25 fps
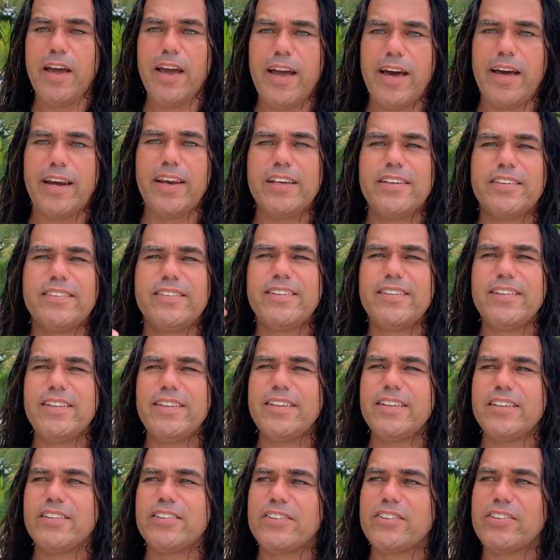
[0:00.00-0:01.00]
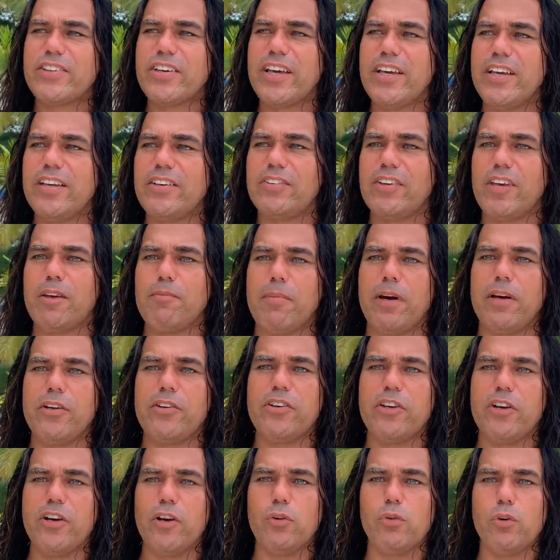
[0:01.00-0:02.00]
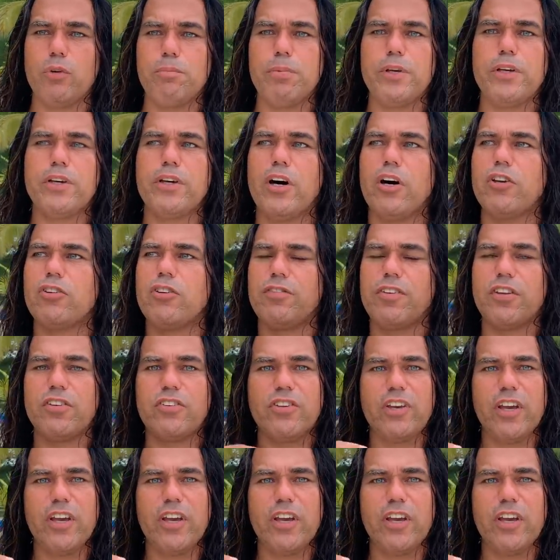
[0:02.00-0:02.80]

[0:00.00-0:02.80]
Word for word: And I see this change in my children because of this